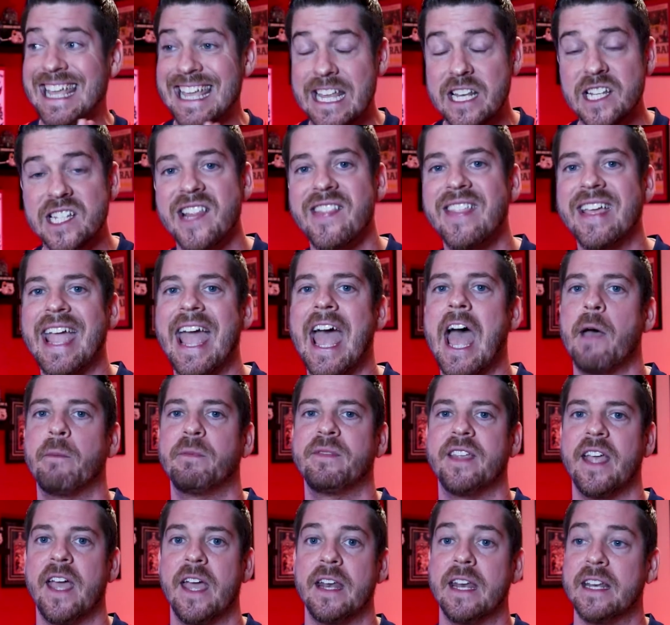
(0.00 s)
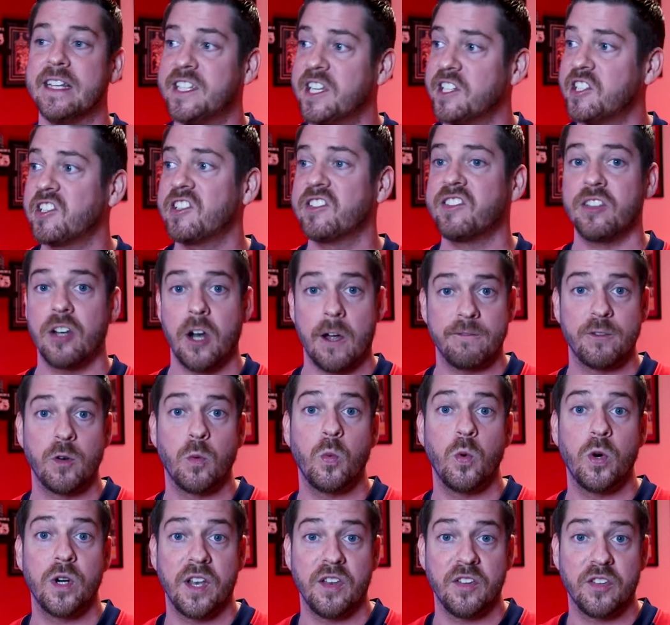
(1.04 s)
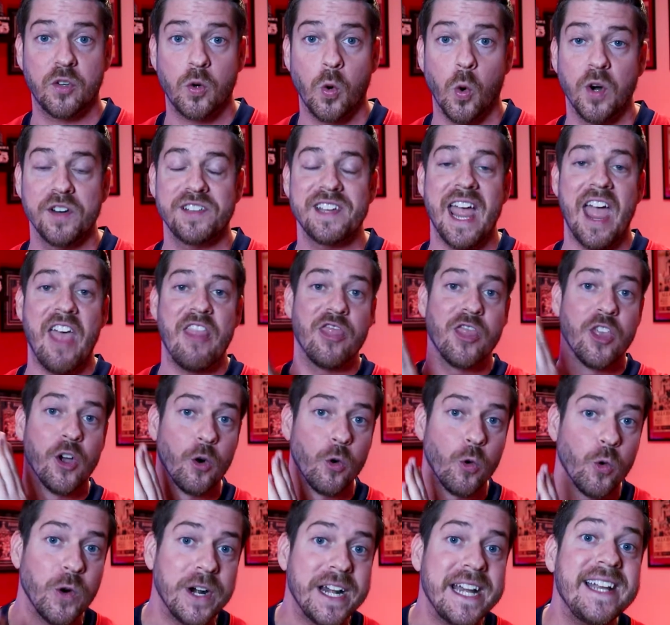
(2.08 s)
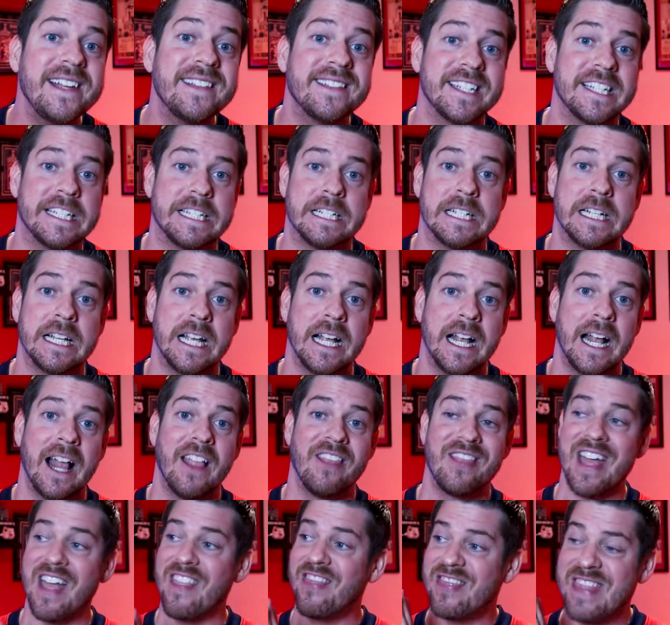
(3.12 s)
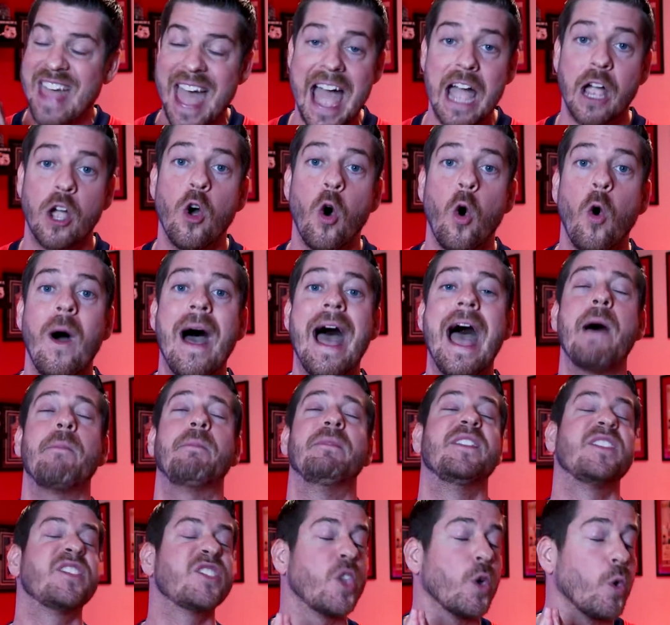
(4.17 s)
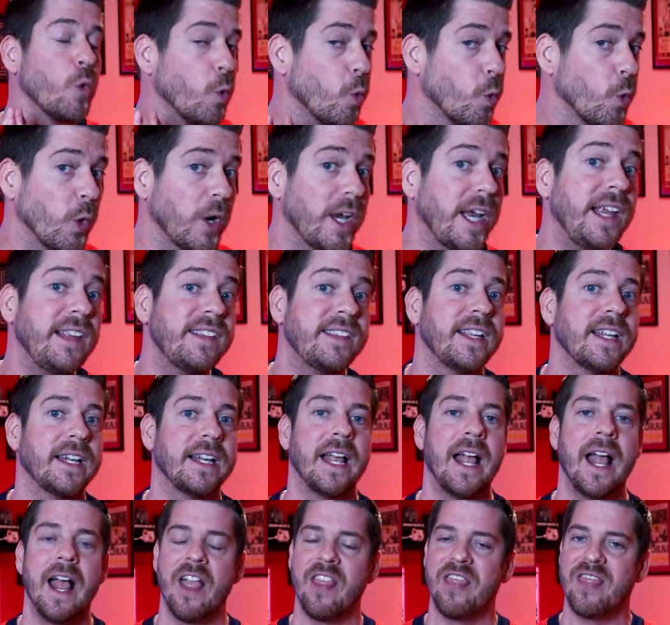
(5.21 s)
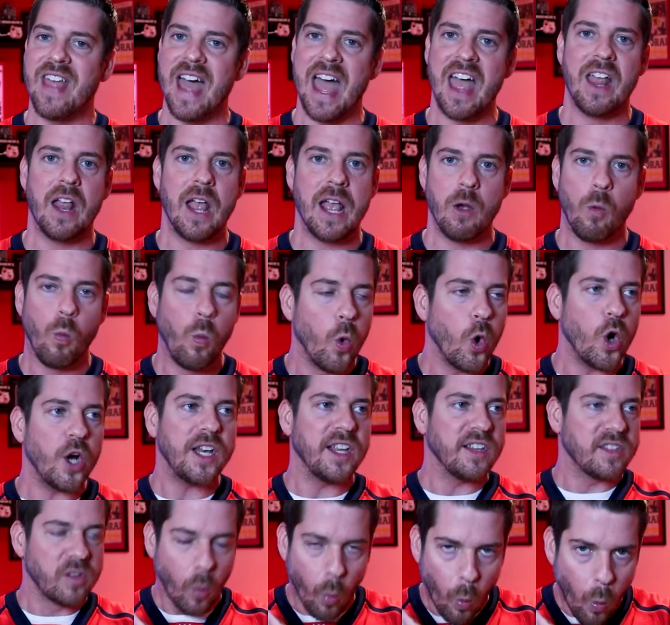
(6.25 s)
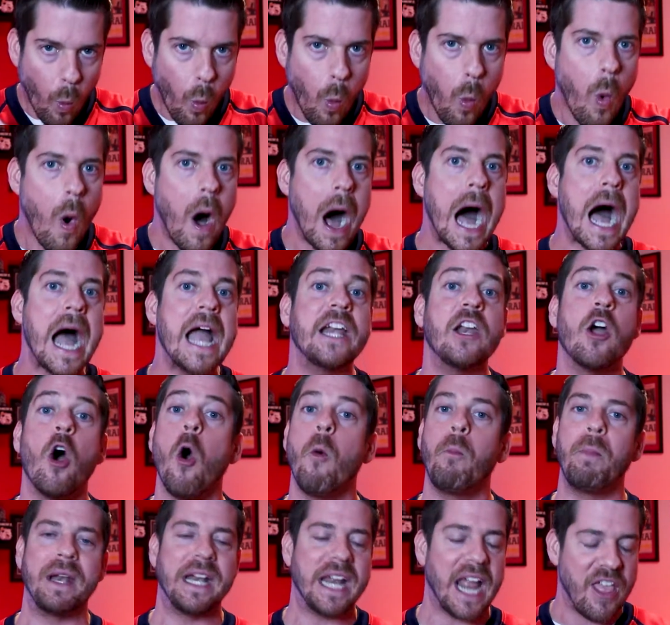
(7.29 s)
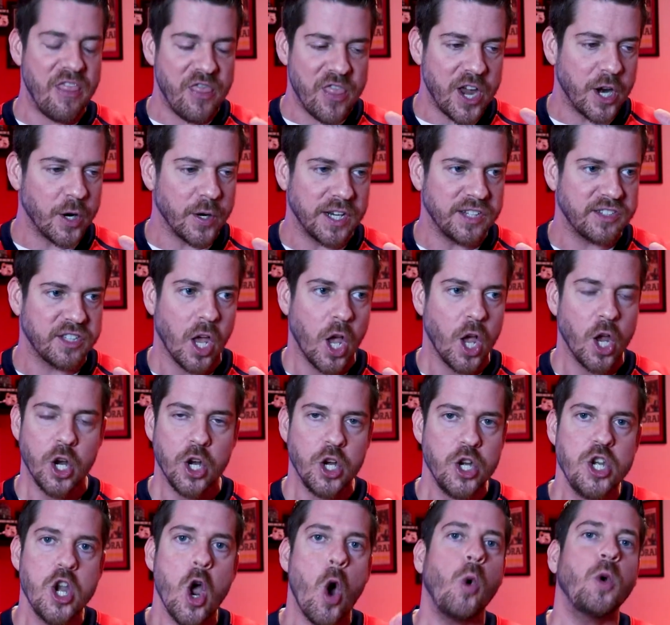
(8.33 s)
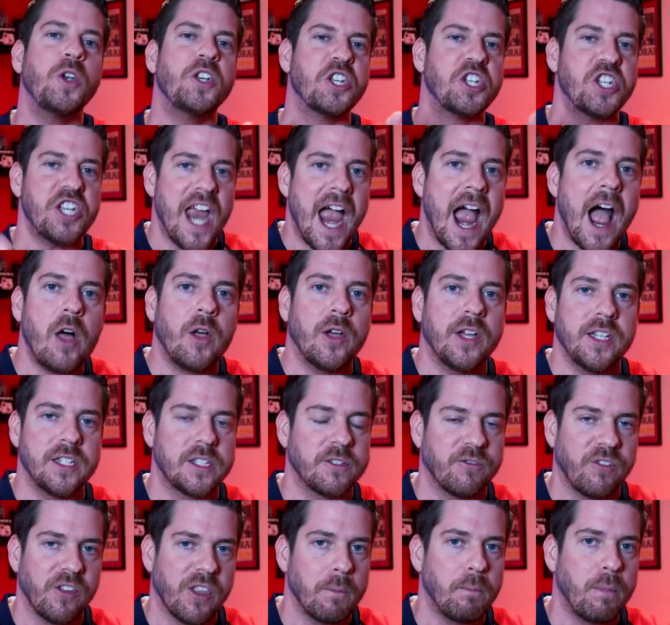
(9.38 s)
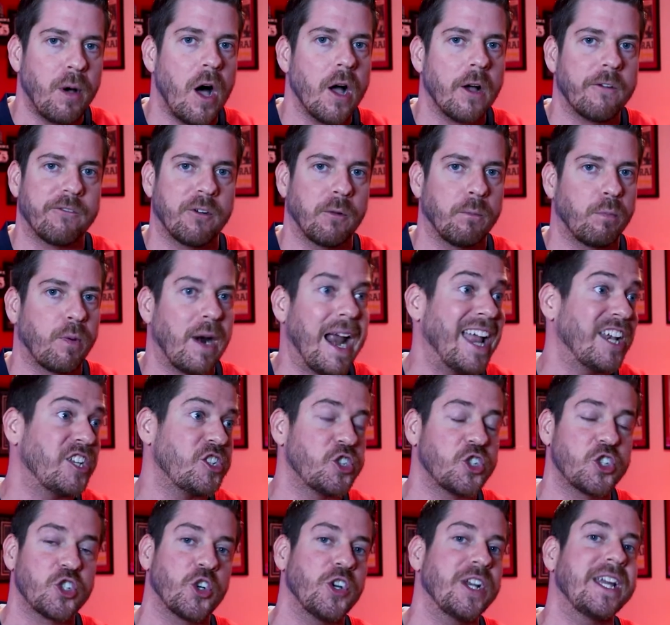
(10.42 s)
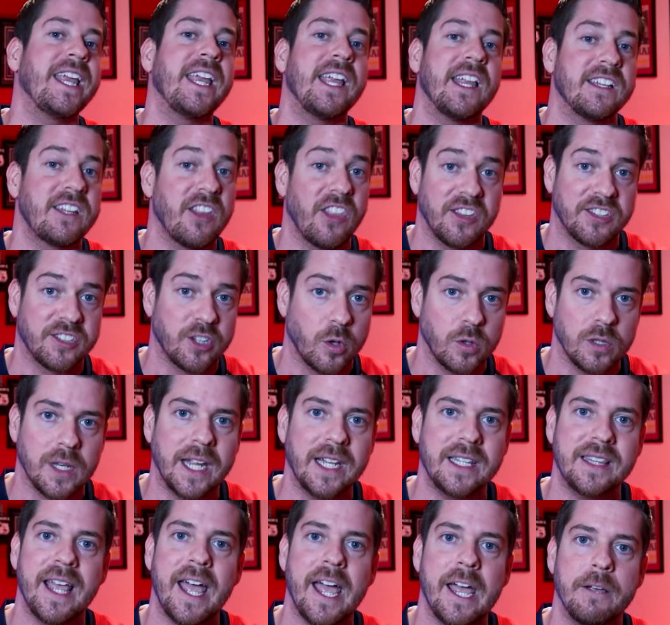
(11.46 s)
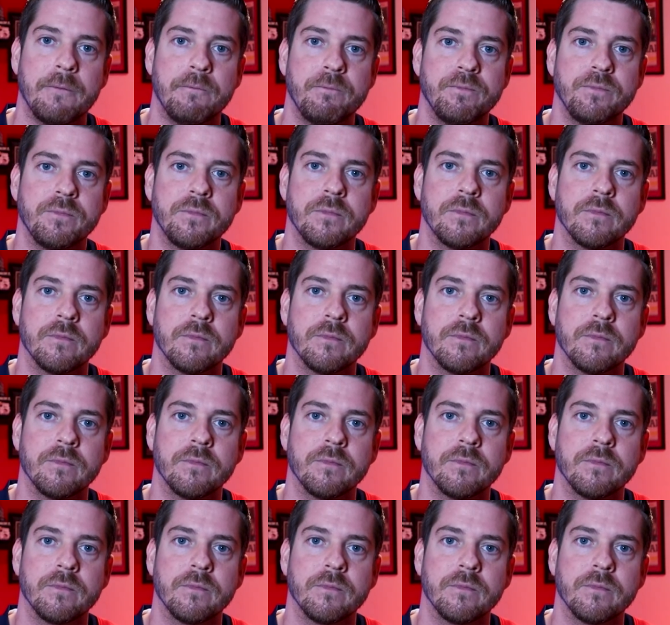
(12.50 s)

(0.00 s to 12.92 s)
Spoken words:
into the Caps end, dishes it off to Wood and scores. And the reason that that goal happens, the reason that Wood is wide open and there is no challenge for the puck for Bratt streaking into the zone like that,